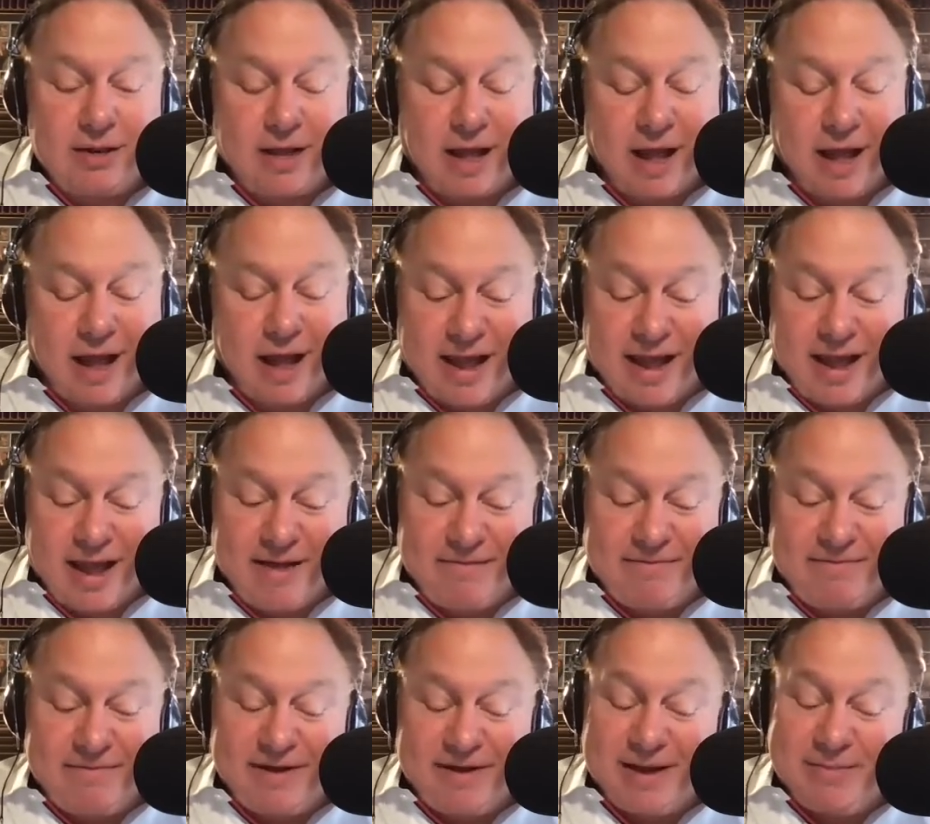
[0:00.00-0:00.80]

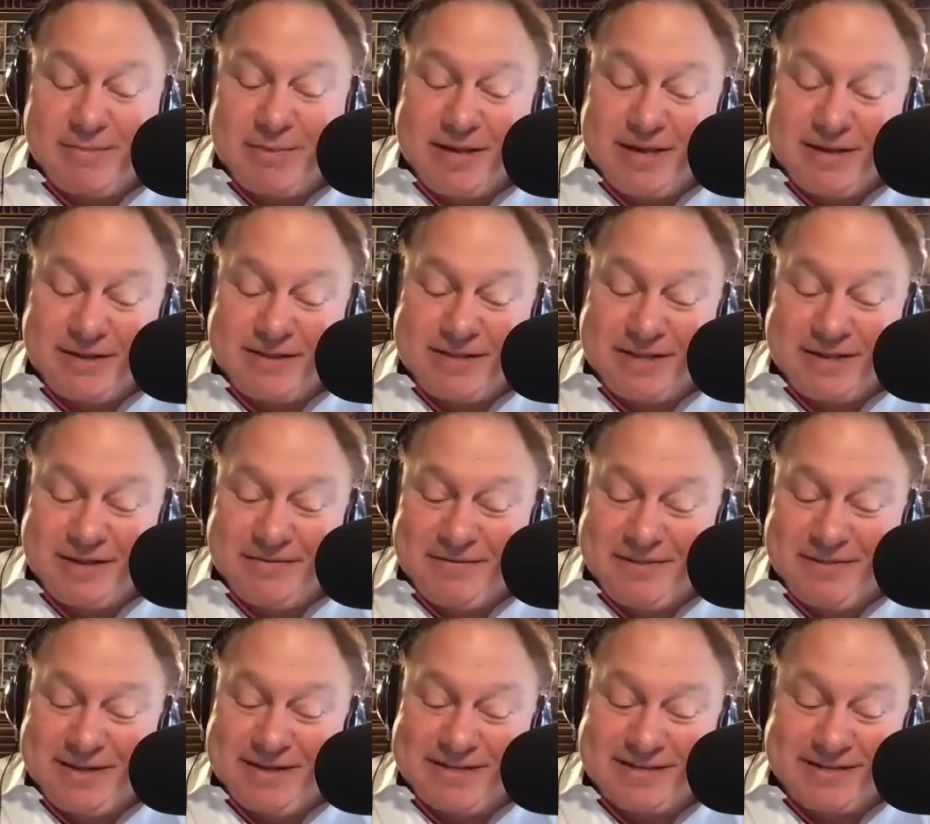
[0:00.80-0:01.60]
I'm guilty
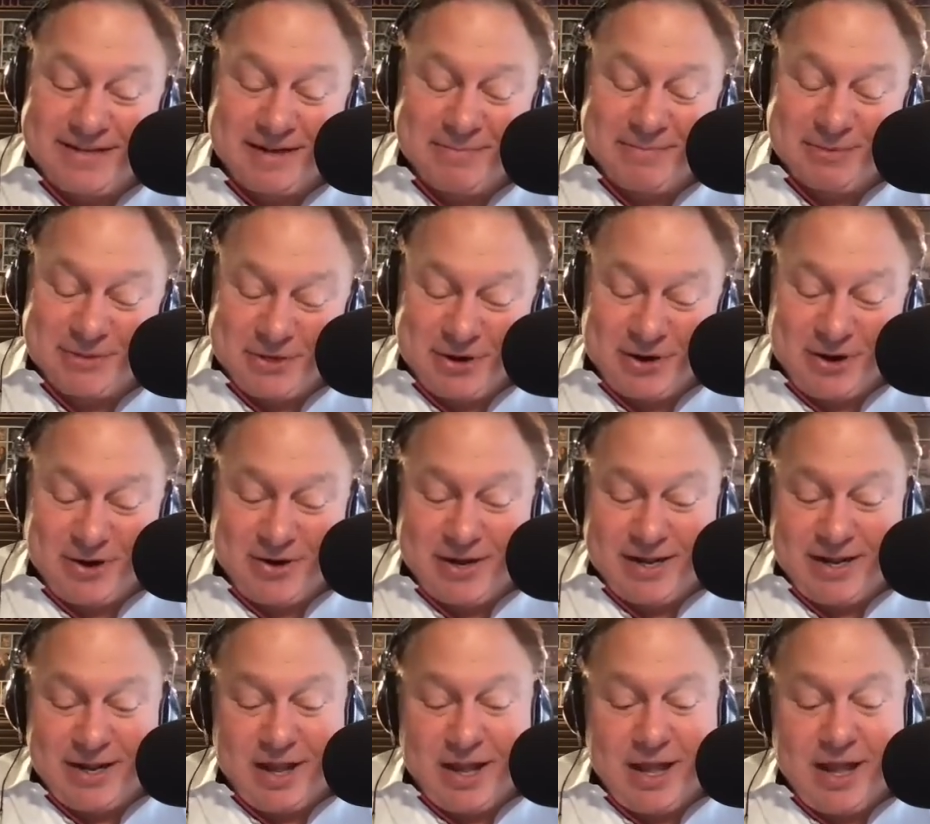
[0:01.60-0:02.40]
of this. I'm
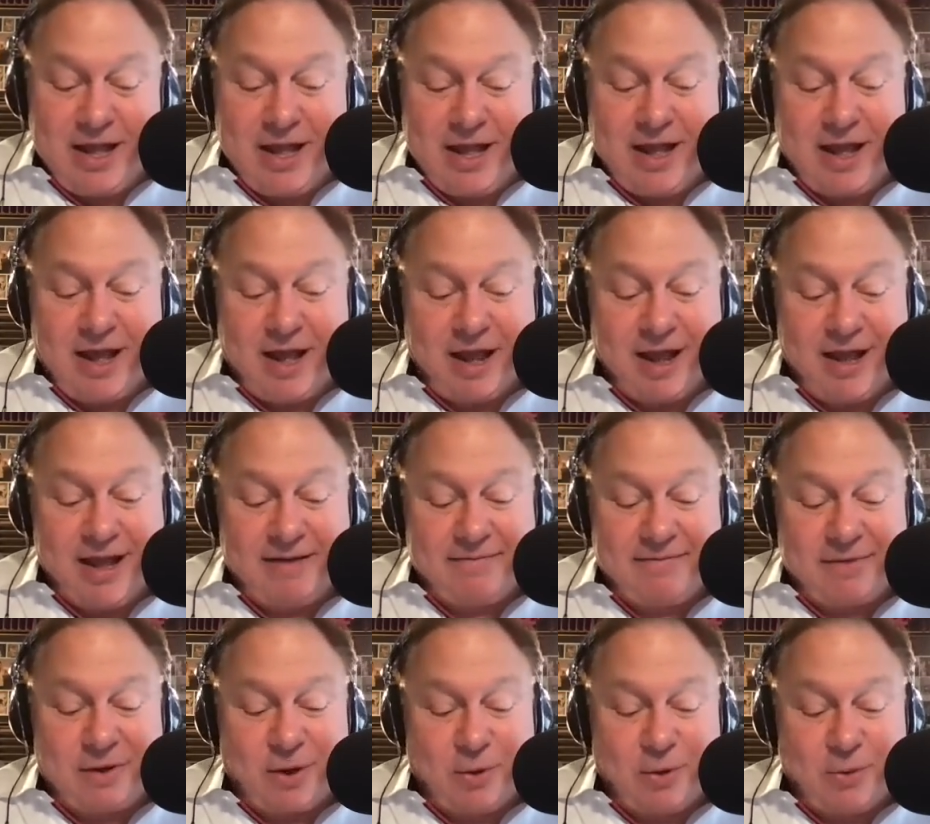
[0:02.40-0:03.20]
sorry. I
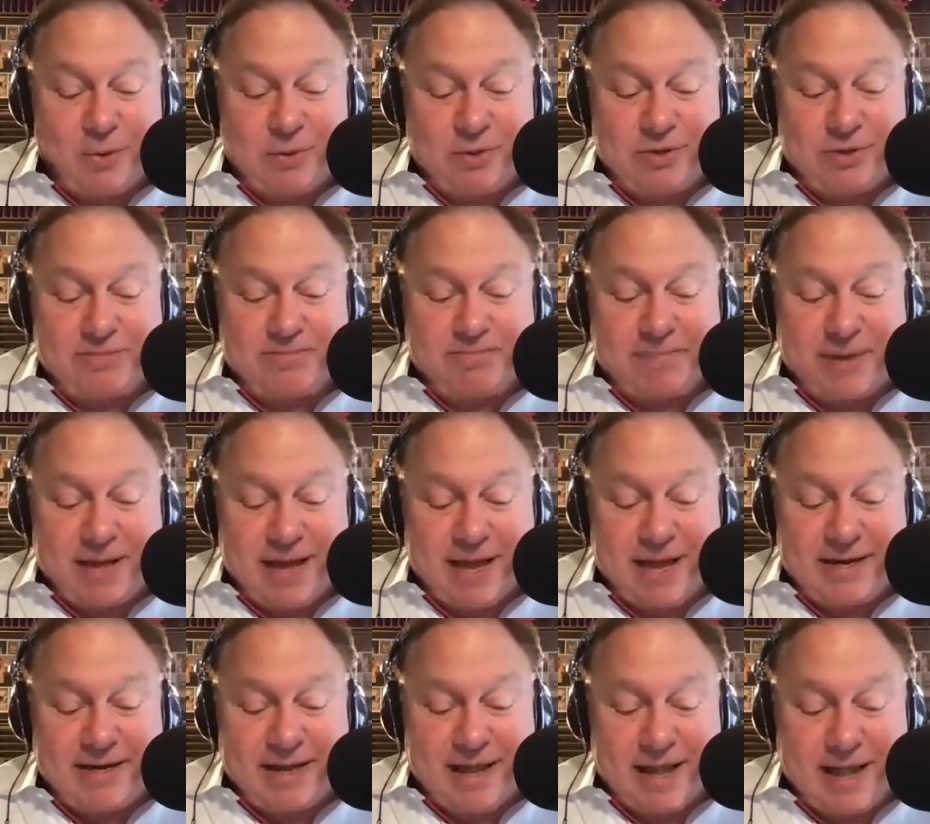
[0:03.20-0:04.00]
have old
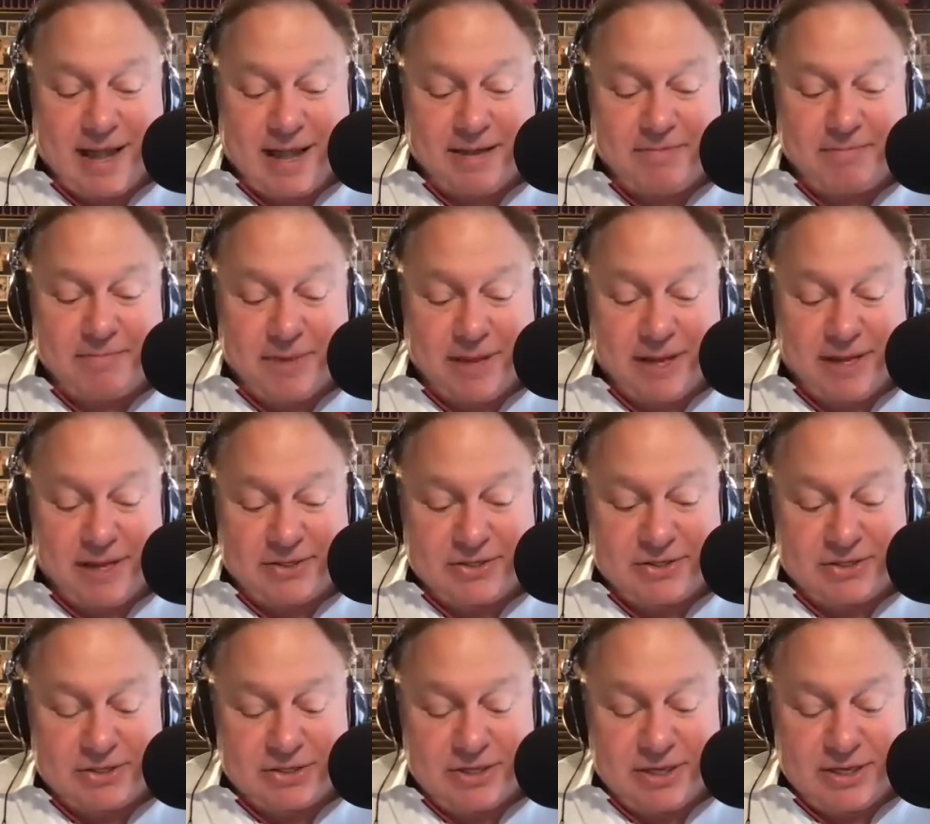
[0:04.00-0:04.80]
pancake
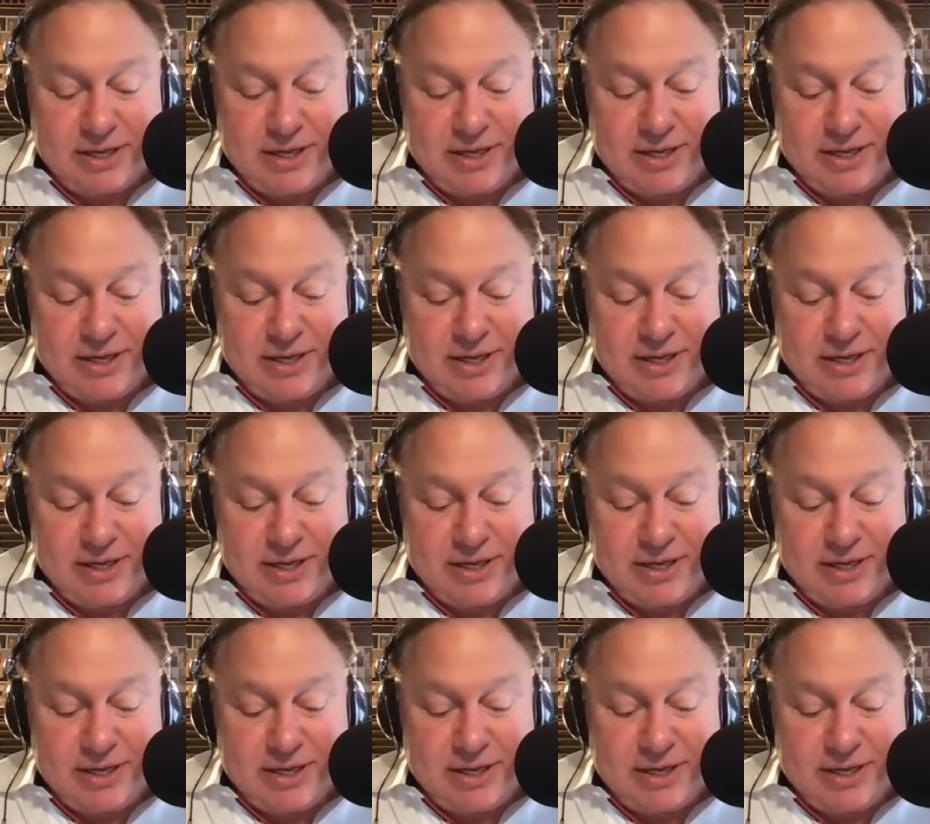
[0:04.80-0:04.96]
mix